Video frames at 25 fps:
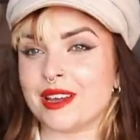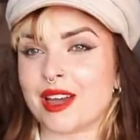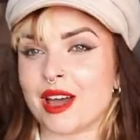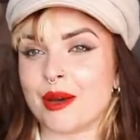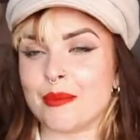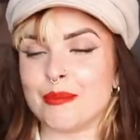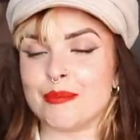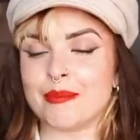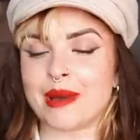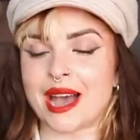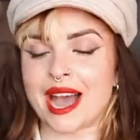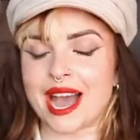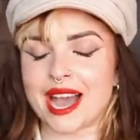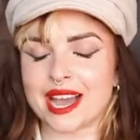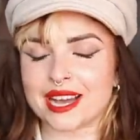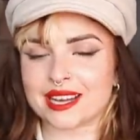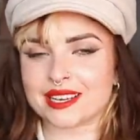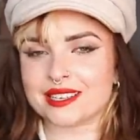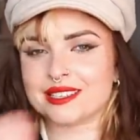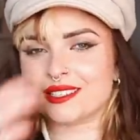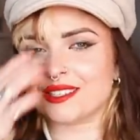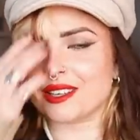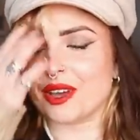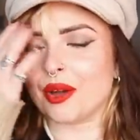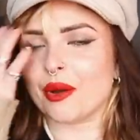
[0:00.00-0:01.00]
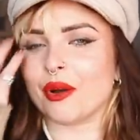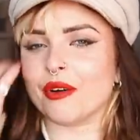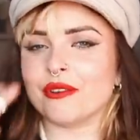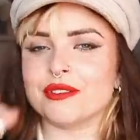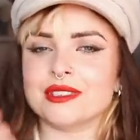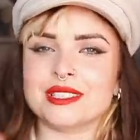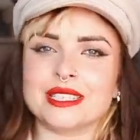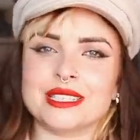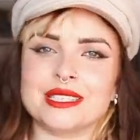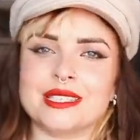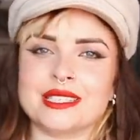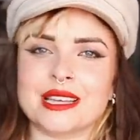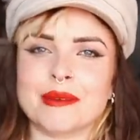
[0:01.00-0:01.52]
a comeback, so
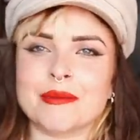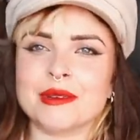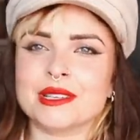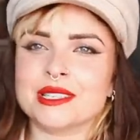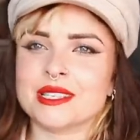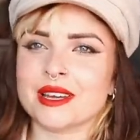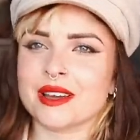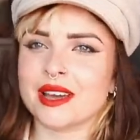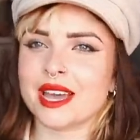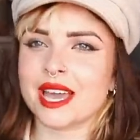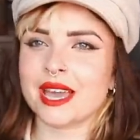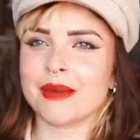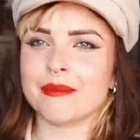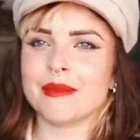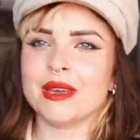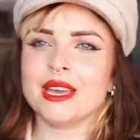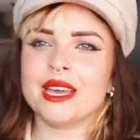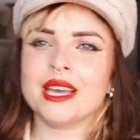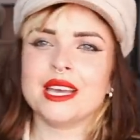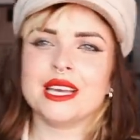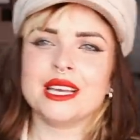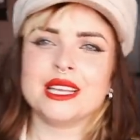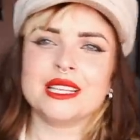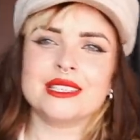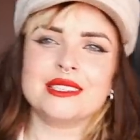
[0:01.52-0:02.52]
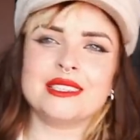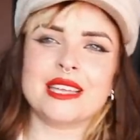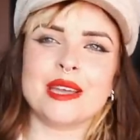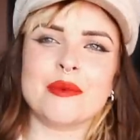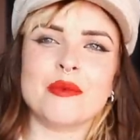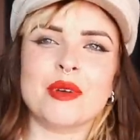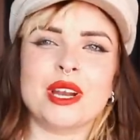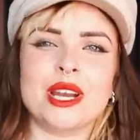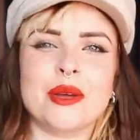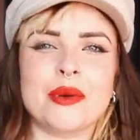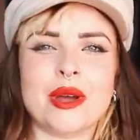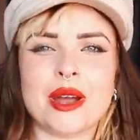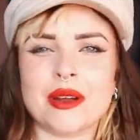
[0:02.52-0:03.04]
obviously summertime, didn't
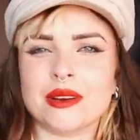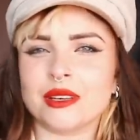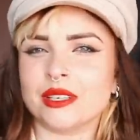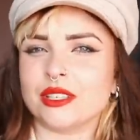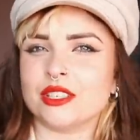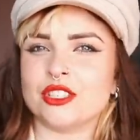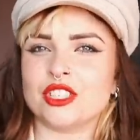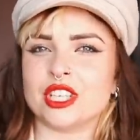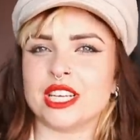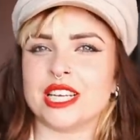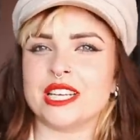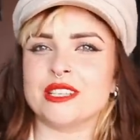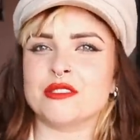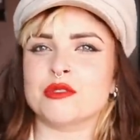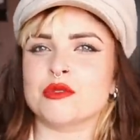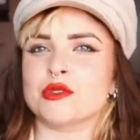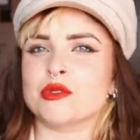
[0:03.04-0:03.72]
really wear a lot of jeans.